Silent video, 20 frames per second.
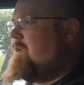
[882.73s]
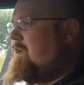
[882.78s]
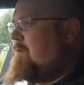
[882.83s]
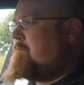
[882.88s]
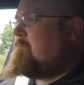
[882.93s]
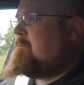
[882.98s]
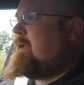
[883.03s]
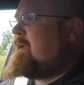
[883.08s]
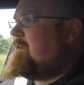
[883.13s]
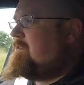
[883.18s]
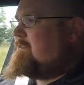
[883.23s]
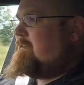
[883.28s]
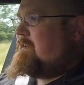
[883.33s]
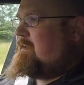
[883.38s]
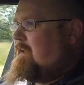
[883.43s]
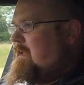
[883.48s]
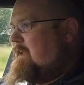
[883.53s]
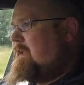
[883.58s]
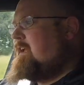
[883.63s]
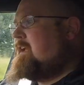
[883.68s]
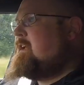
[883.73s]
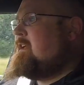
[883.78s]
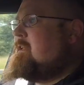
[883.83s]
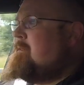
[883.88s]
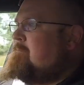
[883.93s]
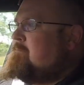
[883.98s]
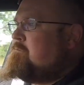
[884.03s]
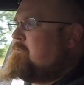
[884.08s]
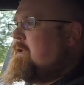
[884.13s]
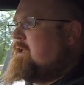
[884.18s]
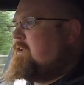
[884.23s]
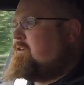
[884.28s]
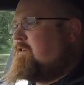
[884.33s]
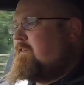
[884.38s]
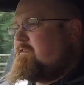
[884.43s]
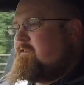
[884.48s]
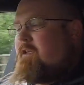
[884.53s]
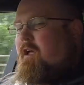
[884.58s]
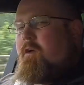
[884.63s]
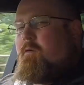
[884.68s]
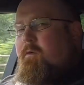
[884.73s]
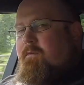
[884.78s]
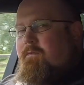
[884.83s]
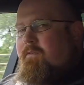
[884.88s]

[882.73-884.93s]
amazingly, but you just know with the